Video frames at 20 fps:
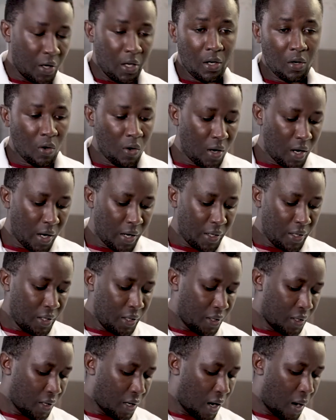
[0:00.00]
E. coli
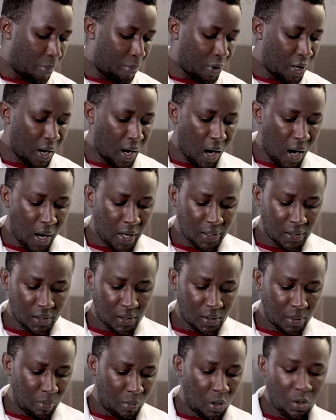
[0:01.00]
appear
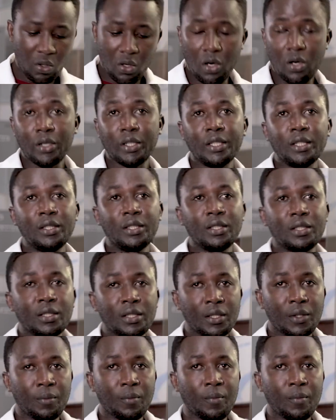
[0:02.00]
as blue colonies,